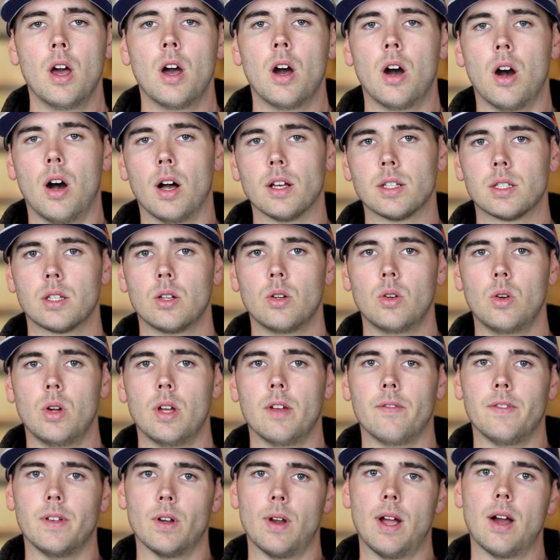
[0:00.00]
Also,
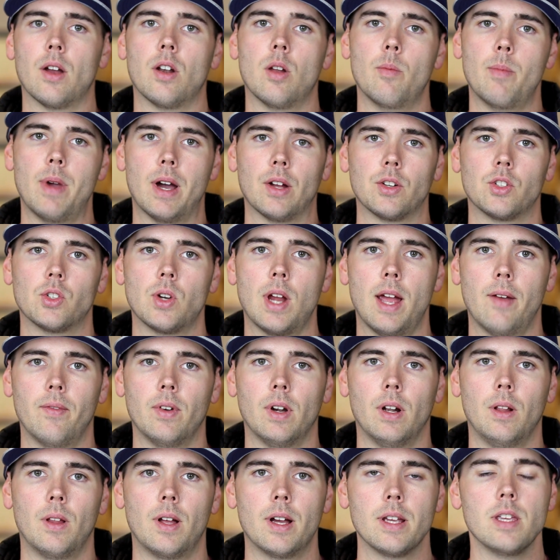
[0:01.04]
if you're out and about traveling
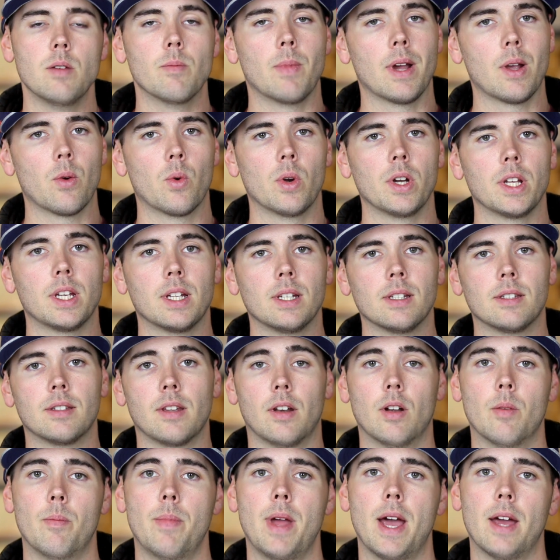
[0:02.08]
a lot, you might want to
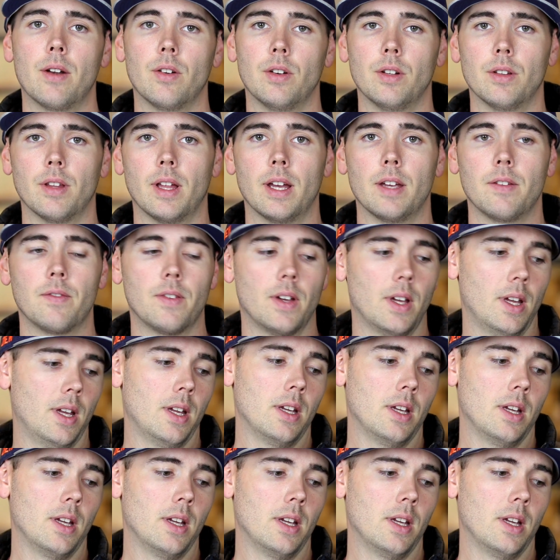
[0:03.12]
consider battery life.